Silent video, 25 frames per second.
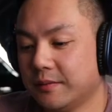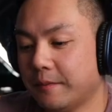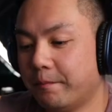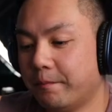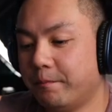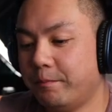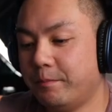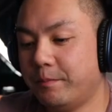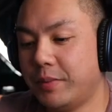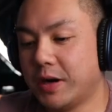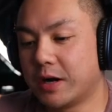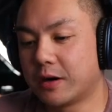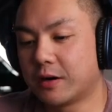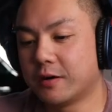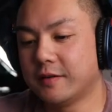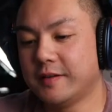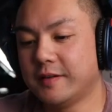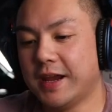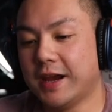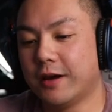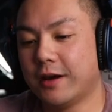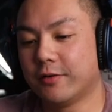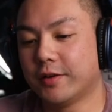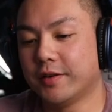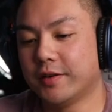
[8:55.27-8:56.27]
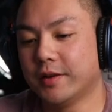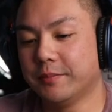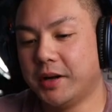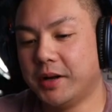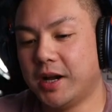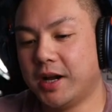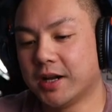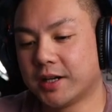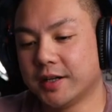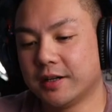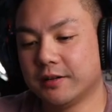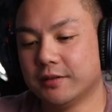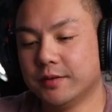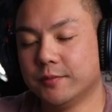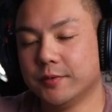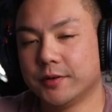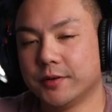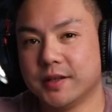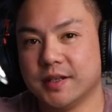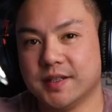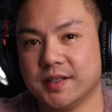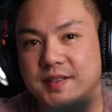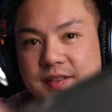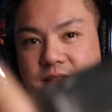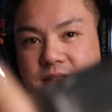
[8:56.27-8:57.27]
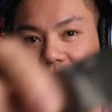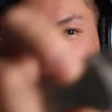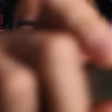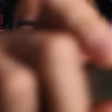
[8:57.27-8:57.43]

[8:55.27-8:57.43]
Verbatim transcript: bear down on the pocket clip with this thing.